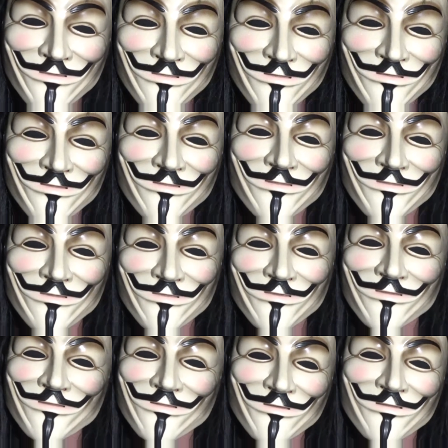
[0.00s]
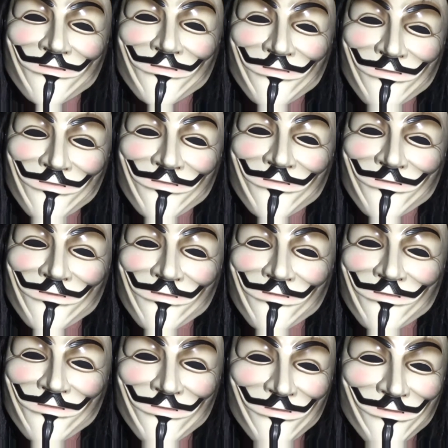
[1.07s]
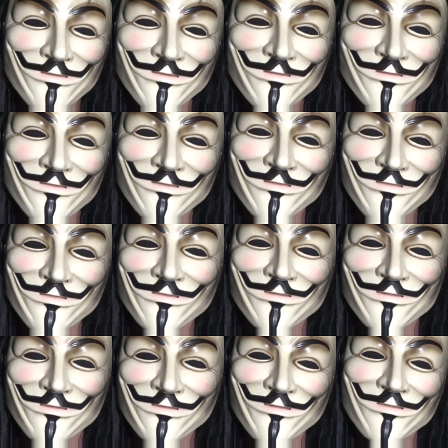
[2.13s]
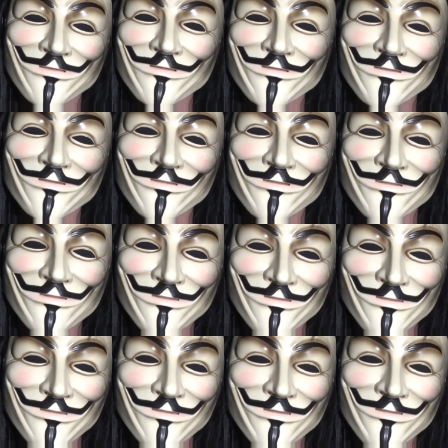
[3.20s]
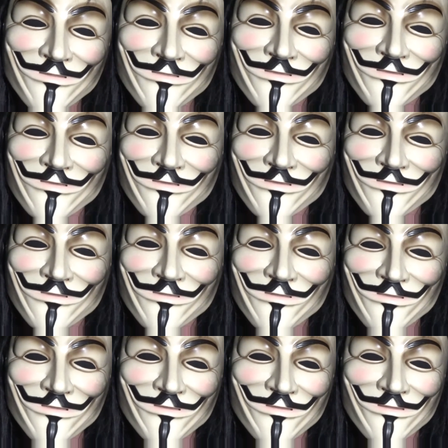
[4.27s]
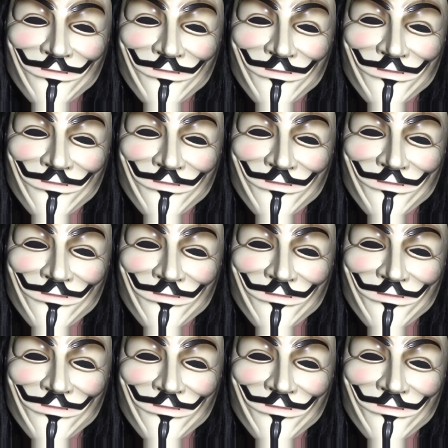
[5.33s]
and it was written long ago during more ignorant times. So,